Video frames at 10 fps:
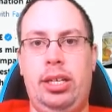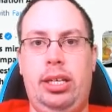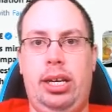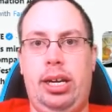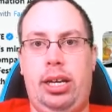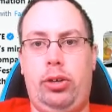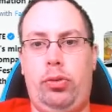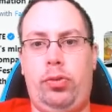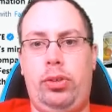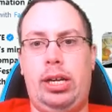Uh,
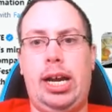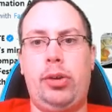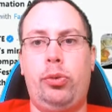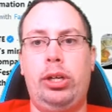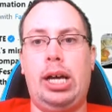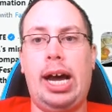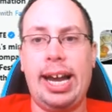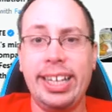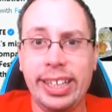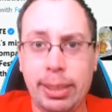I would
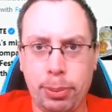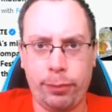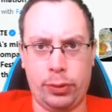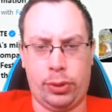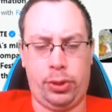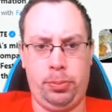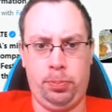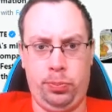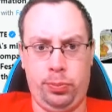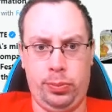highly prefer
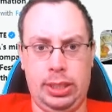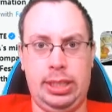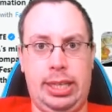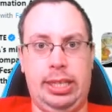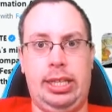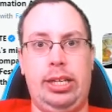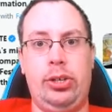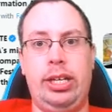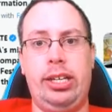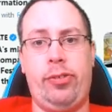that you
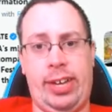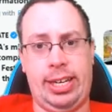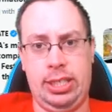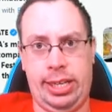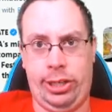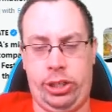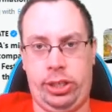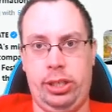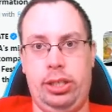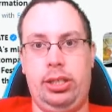get your
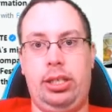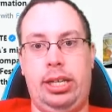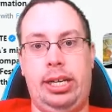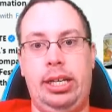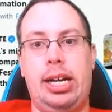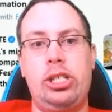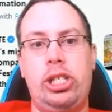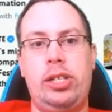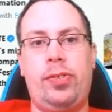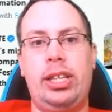vaccination, not
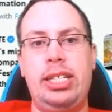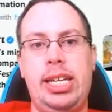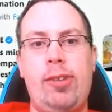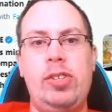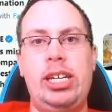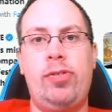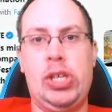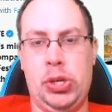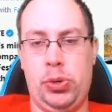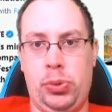just for the safety of
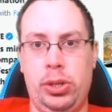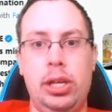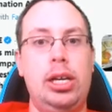you,